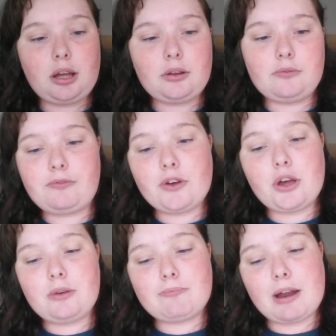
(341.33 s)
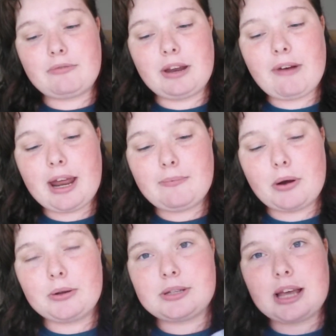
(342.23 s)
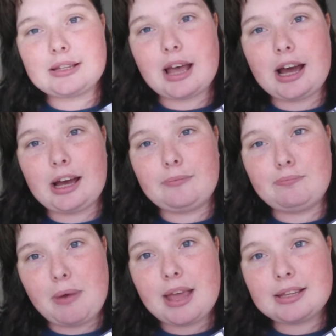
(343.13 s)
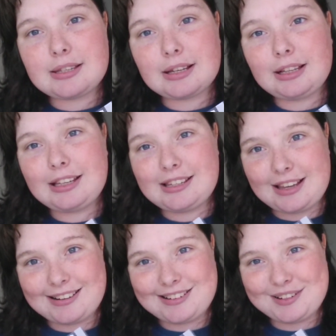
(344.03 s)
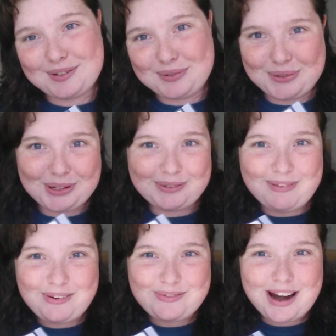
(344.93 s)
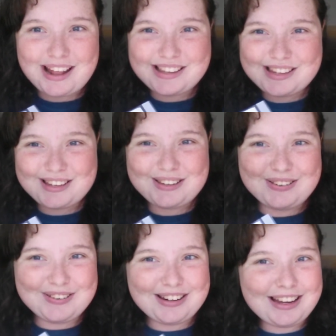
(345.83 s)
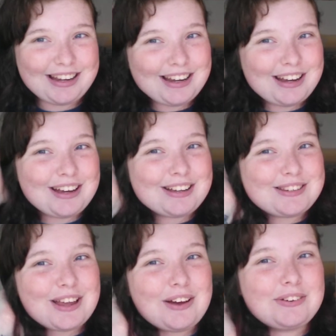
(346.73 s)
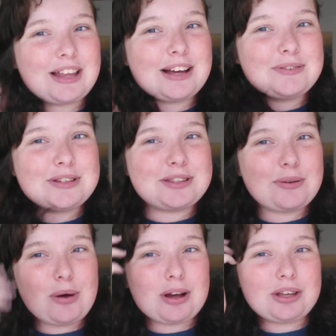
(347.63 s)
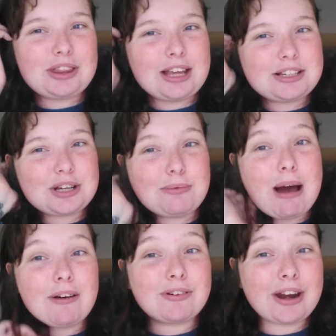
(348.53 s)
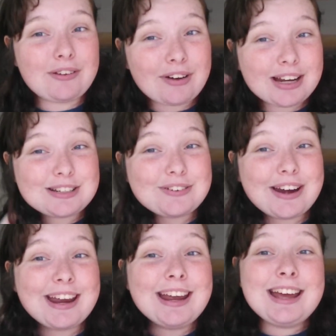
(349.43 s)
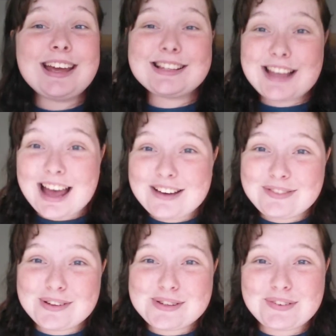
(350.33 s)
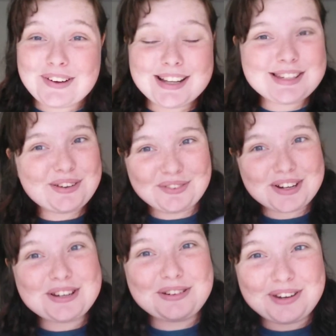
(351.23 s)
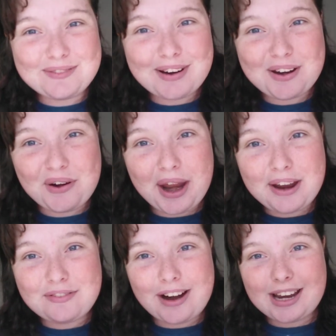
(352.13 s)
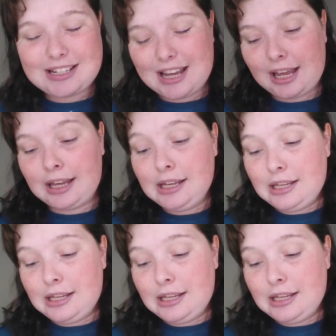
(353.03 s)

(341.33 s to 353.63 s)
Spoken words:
for my rewriting process, I have basically sent it to all of my friends at uni. So that was the one good thing to come out of creative writing degree, is that I have loads of friends that want to read my creative writing.